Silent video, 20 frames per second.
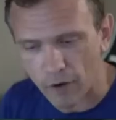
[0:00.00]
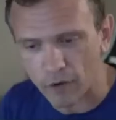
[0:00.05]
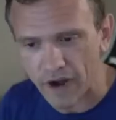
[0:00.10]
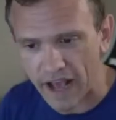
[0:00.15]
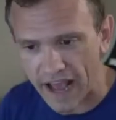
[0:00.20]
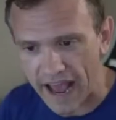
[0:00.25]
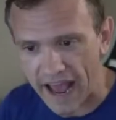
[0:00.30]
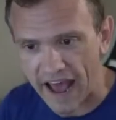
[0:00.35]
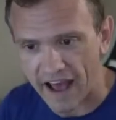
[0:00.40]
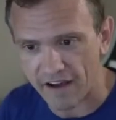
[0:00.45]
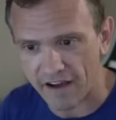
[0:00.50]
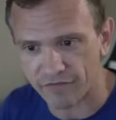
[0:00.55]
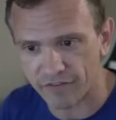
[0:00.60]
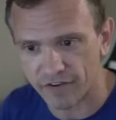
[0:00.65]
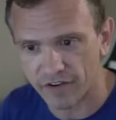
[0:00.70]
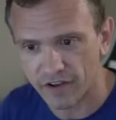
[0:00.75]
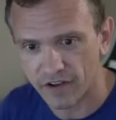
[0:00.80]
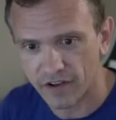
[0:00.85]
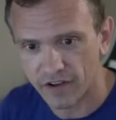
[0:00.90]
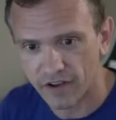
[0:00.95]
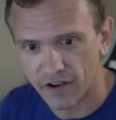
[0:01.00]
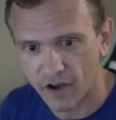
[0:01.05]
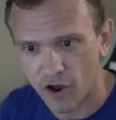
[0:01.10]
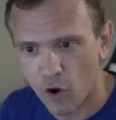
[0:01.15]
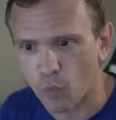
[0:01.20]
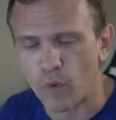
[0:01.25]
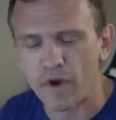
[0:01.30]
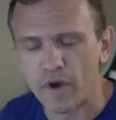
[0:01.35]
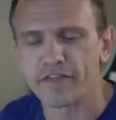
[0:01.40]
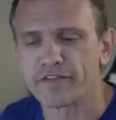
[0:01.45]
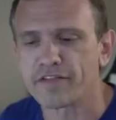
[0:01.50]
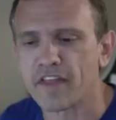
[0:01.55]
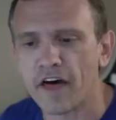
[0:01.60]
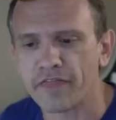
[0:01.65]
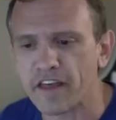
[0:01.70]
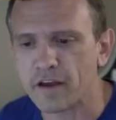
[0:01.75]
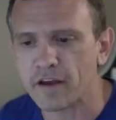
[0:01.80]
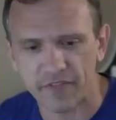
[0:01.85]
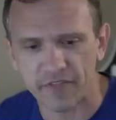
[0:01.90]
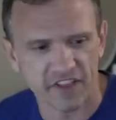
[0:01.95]
and a half with
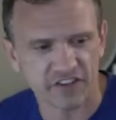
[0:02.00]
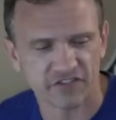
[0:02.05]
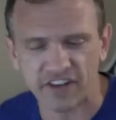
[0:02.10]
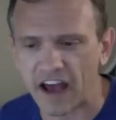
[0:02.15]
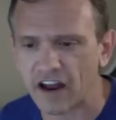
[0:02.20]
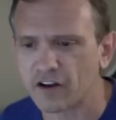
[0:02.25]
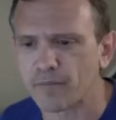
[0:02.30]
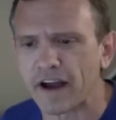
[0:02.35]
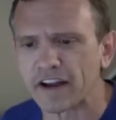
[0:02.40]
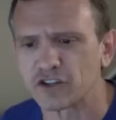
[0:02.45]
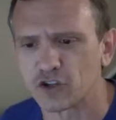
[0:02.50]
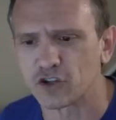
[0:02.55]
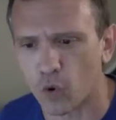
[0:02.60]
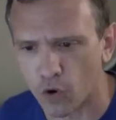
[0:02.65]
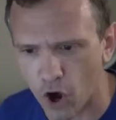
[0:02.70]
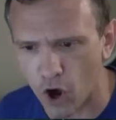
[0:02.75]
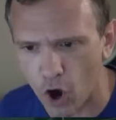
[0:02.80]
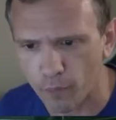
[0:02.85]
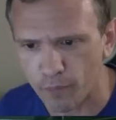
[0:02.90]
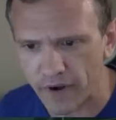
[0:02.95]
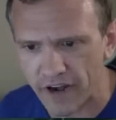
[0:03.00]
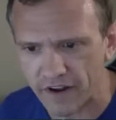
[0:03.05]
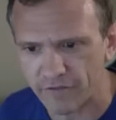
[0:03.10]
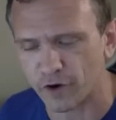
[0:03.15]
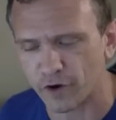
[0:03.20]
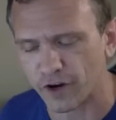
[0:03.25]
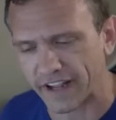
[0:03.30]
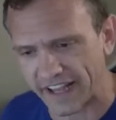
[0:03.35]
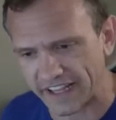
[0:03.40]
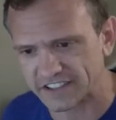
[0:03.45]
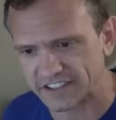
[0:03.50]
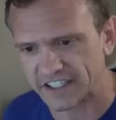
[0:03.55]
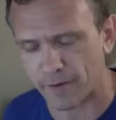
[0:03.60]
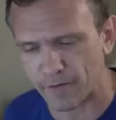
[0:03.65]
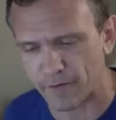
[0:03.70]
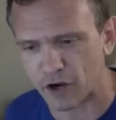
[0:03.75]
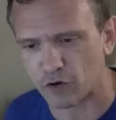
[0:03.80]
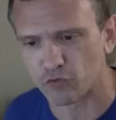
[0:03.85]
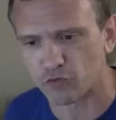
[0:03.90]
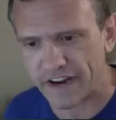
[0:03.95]
nothing but the sound of my door opening for kids
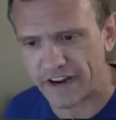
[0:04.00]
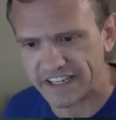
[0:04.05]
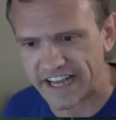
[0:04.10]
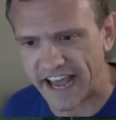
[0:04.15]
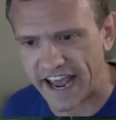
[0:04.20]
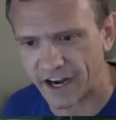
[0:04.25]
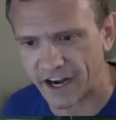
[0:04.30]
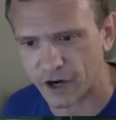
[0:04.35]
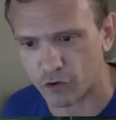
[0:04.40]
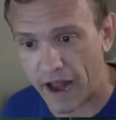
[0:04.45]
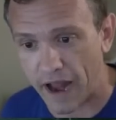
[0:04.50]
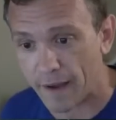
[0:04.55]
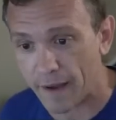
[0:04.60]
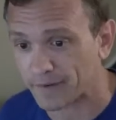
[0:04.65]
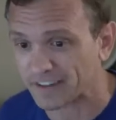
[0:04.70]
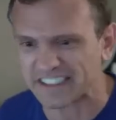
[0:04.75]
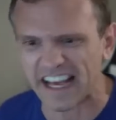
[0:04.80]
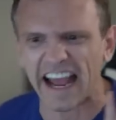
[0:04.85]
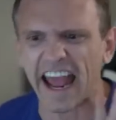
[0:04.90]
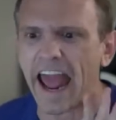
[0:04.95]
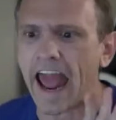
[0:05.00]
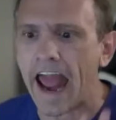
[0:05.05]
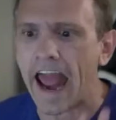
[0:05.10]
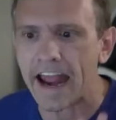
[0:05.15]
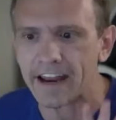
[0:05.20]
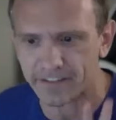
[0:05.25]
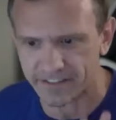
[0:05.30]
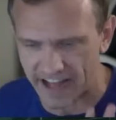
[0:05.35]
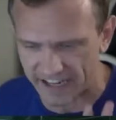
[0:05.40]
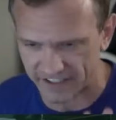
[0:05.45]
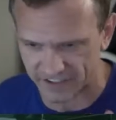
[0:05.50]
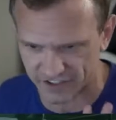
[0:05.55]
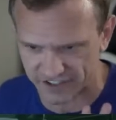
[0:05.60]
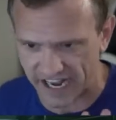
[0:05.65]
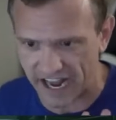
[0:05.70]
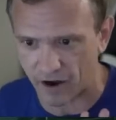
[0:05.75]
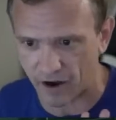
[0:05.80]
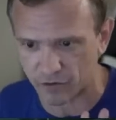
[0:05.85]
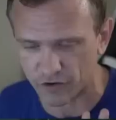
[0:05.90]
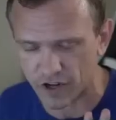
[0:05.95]
coming to retake crap, because I hate that
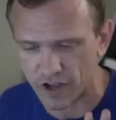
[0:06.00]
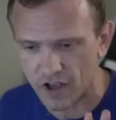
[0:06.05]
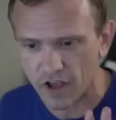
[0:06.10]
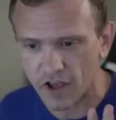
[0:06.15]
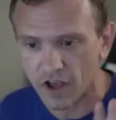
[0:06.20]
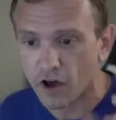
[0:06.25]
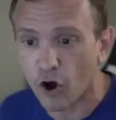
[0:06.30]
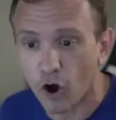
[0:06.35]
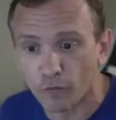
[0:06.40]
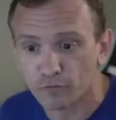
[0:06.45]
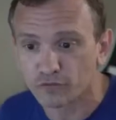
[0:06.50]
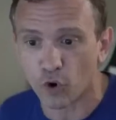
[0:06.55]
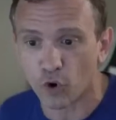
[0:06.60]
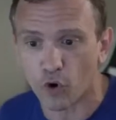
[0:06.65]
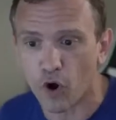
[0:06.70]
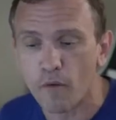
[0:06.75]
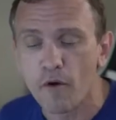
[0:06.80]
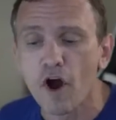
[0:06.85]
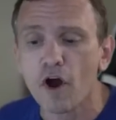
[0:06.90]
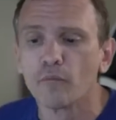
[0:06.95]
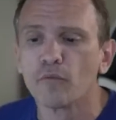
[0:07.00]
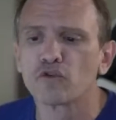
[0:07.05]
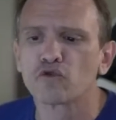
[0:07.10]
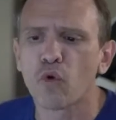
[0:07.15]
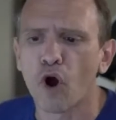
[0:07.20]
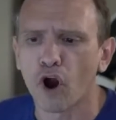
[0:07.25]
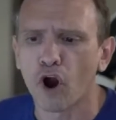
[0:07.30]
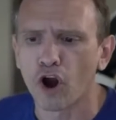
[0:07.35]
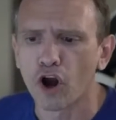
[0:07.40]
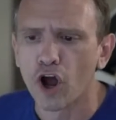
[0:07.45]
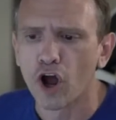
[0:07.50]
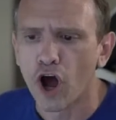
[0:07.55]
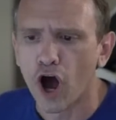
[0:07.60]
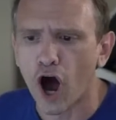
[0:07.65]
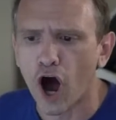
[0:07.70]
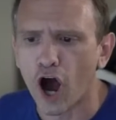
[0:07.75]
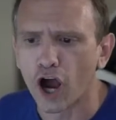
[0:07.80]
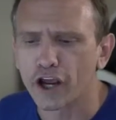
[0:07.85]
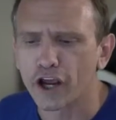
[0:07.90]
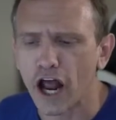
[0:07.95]
sound. Oh, door, Ms. Waller,
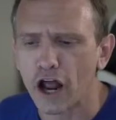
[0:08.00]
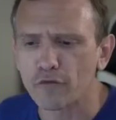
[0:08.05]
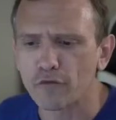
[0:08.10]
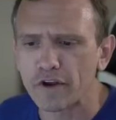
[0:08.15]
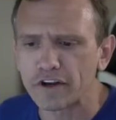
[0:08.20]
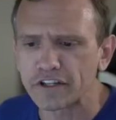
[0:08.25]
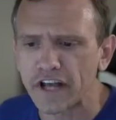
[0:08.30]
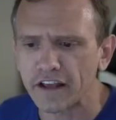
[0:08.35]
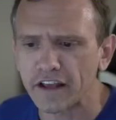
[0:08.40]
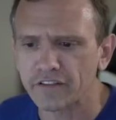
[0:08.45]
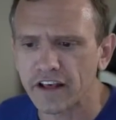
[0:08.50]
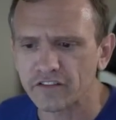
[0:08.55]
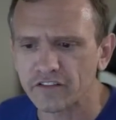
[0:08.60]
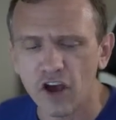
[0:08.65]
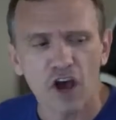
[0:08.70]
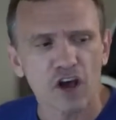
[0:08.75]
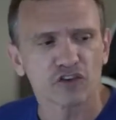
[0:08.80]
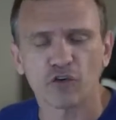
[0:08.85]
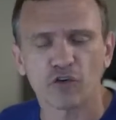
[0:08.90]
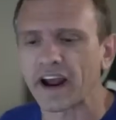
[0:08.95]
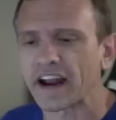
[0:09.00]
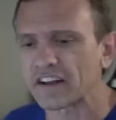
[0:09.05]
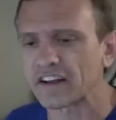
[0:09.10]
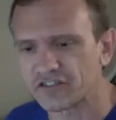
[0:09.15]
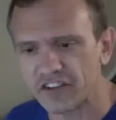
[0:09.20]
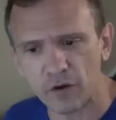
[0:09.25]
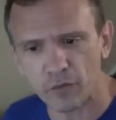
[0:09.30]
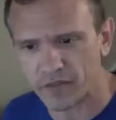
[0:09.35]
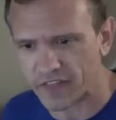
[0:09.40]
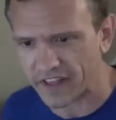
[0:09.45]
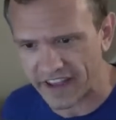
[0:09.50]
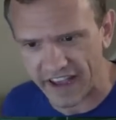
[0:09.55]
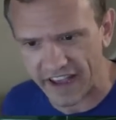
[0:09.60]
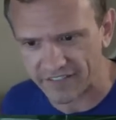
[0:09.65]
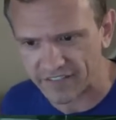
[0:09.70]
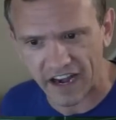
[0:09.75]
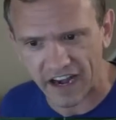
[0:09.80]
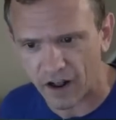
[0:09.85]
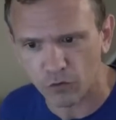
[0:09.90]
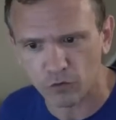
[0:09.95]
can I retake this? So I got to sit with a kid
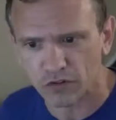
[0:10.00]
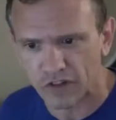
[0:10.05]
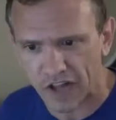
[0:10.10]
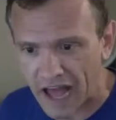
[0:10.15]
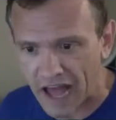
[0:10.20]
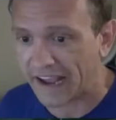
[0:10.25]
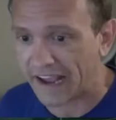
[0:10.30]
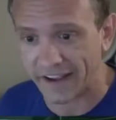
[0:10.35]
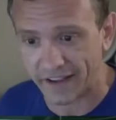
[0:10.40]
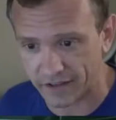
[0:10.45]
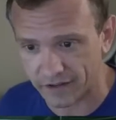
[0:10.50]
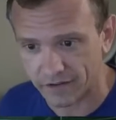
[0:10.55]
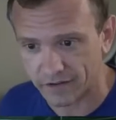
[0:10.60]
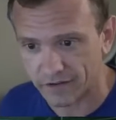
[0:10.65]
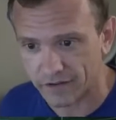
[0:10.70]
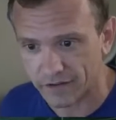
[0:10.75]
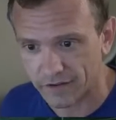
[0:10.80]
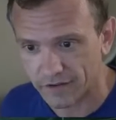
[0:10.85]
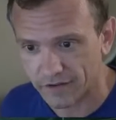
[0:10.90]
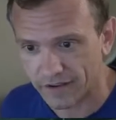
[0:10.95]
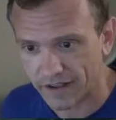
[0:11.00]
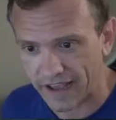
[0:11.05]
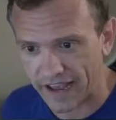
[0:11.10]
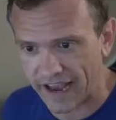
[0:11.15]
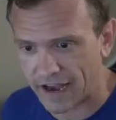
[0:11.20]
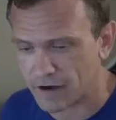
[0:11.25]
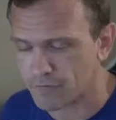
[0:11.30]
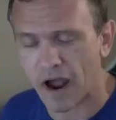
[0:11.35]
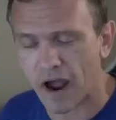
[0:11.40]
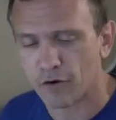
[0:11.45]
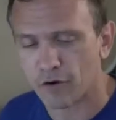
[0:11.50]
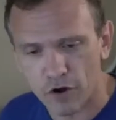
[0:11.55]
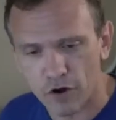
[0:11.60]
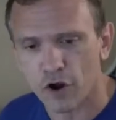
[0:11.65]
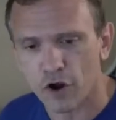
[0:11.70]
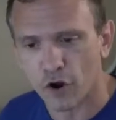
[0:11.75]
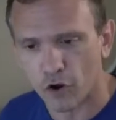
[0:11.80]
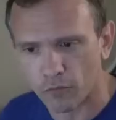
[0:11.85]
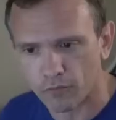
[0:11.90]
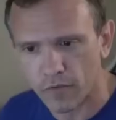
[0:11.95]
that I don't like in my
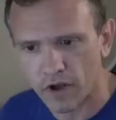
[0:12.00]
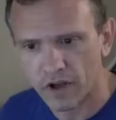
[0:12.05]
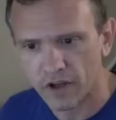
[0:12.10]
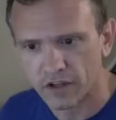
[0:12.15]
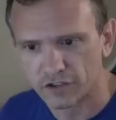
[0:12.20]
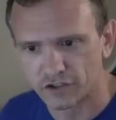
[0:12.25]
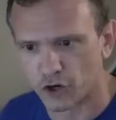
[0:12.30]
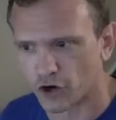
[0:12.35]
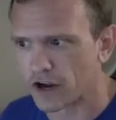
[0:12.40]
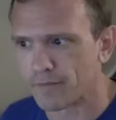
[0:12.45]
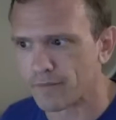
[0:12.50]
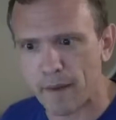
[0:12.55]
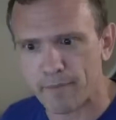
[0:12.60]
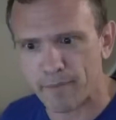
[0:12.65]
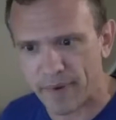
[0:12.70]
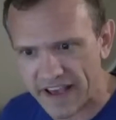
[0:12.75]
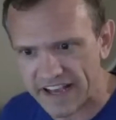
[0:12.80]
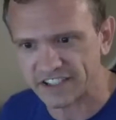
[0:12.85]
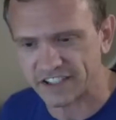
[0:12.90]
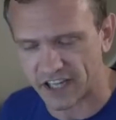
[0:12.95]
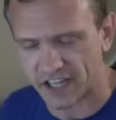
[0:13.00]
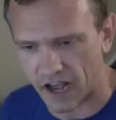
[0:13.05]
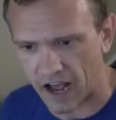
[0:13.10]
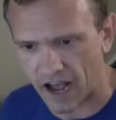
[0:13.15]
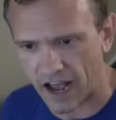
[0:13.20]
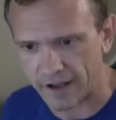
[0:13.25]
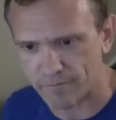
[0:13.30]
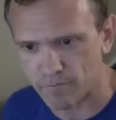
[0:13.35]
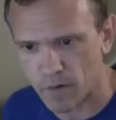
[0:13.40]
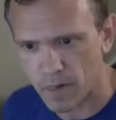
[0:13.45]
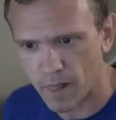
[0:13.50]
room during my peacetime,